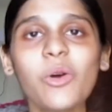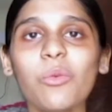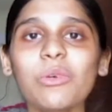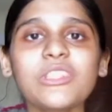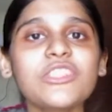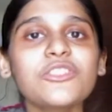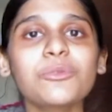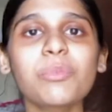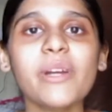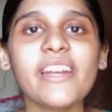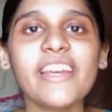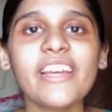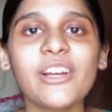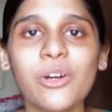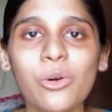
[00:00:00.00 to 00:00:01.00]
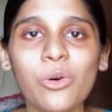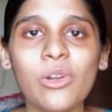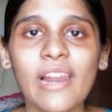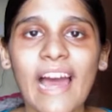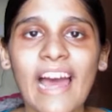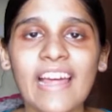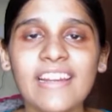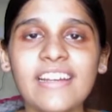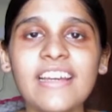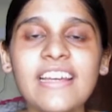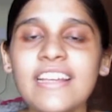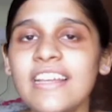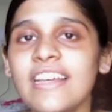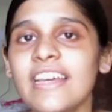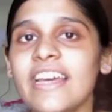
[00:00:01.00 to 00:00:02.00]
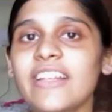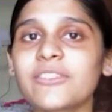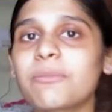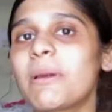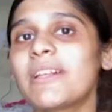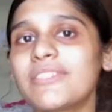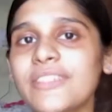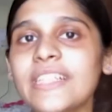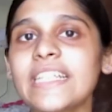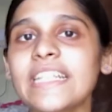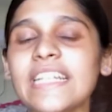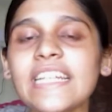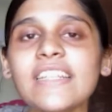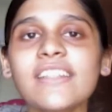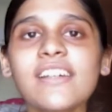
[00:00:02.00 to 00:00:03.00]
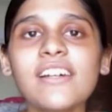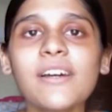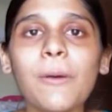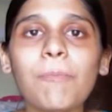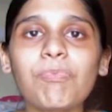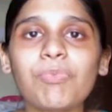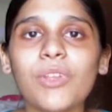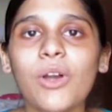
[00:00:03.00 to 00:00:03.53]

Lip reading: which is pretty cool and is basically the